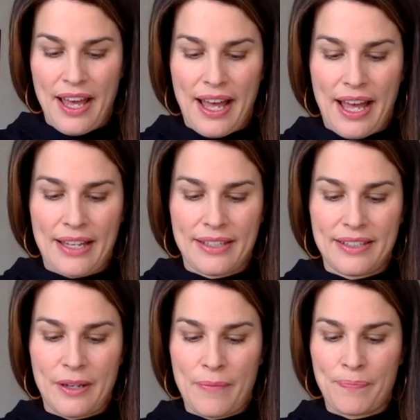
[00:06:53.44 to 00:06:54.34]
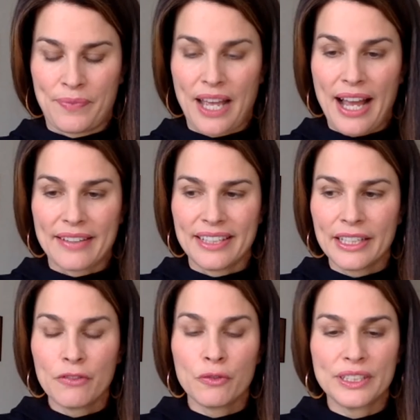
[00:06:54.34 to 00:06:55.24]
And um, I think
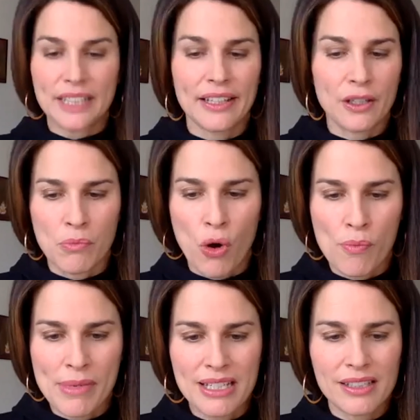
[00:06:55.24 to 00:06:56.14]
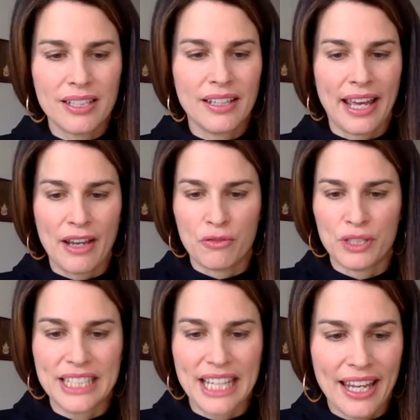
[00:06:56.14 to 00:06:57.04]
if we take a moment every
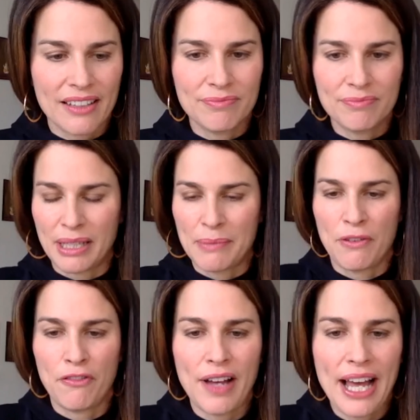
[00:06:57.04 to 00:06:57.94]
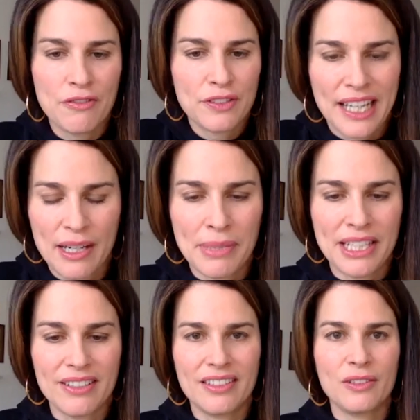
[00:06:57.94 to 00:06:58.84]
day, maybe five, ten
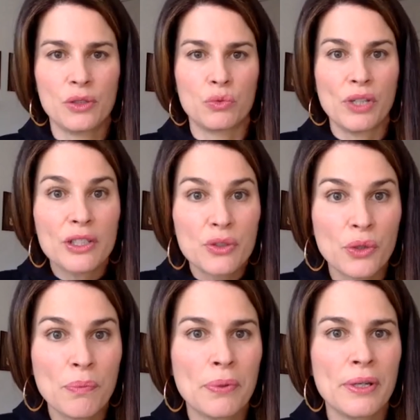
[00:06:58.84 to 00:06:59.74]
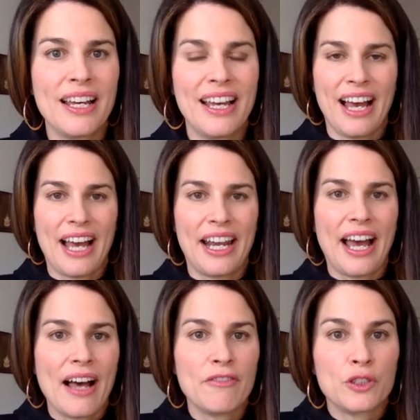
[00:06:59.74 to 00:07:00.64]
minutes to regroup and
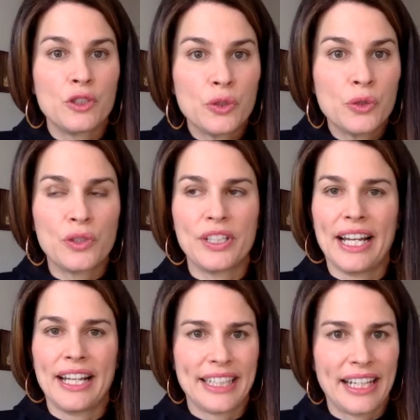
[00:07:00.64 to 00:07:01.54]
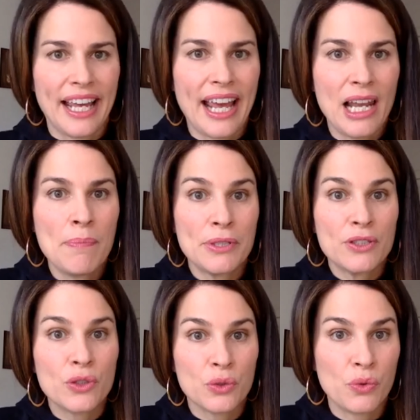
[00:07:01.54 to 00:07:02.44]
have a tool that can help
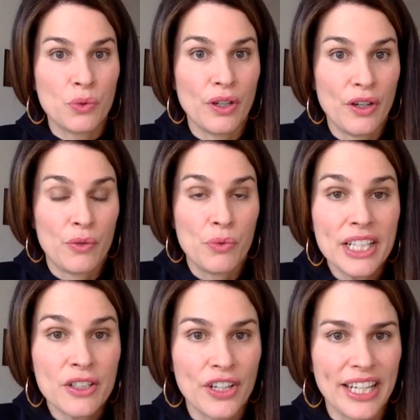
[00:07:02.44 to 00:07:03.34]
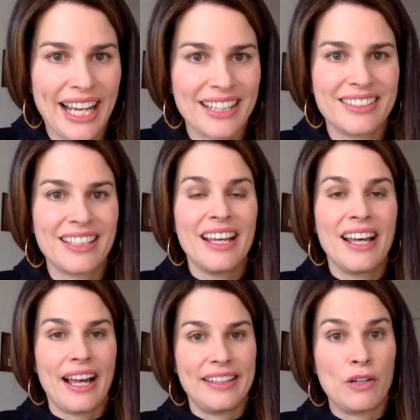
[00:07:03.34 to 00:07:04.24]
us to uh, reconnect and then